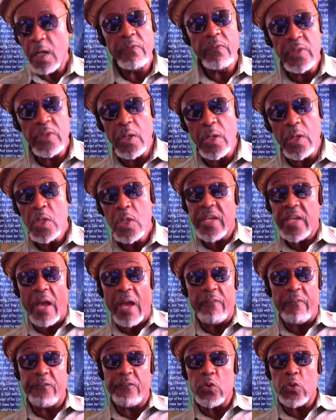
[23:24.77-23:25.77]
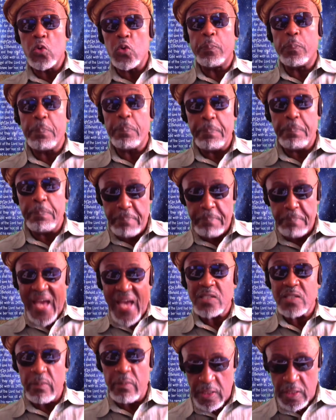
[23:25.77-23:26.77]
so you got full maximum
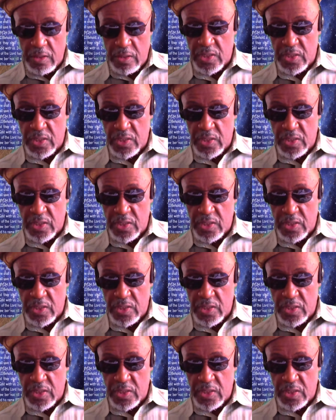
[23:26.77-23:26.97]
energy.